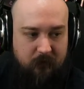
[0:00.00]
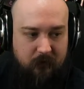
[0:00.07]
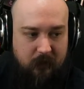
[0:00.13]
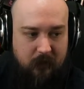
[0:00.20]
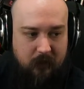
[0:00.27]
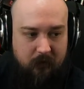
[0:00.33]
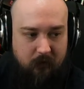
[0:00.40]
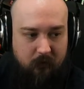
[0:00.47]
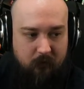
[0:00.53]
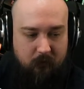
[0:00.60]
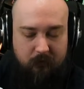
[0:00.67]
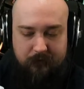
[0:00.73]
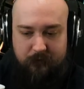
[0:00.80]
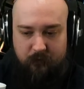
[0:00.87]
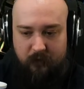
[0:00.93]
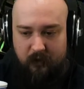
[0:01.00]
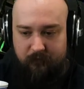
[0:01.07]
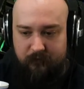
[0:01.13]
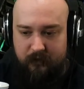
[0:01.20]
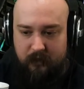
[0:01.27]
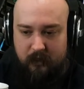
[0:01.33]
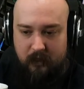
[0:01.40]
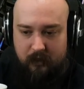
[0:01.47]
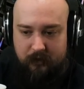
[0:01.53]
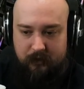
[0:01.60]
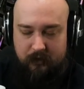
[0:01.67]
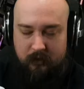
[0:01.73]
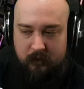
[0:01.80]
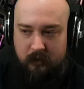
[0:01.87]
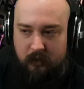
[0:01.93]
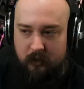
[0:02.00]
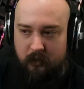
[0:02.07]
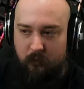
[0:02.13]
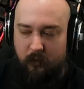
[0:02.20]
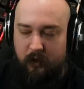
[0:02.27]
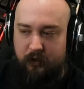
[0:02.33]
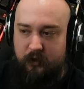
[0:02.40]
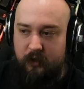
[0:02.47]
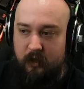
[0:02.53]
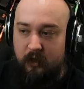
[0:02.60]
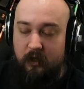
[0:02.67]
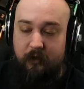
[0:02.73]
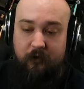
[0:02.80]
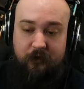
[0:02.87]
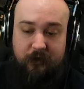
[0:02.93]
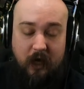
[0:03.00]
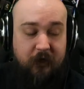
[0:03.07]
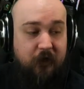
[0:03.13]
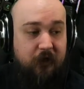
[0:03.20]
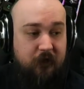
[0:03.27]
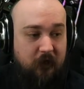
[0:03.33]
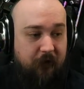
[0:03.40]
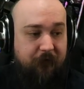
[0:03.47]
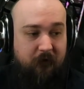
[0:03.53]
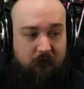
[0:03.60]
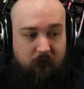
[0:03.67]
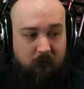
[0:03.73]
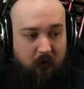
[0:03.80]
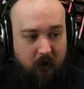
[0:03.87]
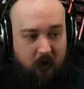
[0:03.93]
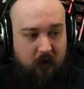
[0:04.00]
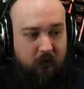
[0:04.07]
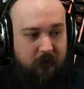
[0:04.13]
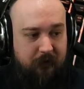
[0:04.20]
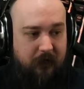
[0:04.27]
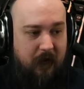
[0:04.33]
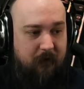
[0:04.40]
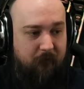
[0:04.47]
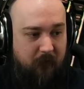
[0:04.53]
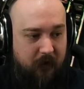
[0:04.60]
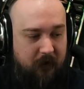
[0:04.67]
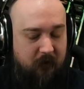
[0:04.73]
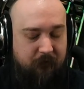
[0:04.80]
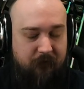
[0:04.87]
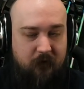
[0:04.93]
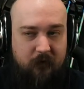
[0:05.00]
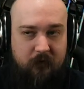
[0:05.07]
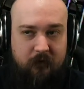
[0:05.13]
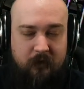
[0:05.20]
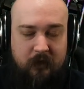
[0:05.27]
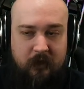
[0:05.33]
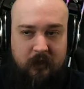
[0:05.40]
Yeah, the old one was a Wave DX, which there's actually nothing wrong with that microphone.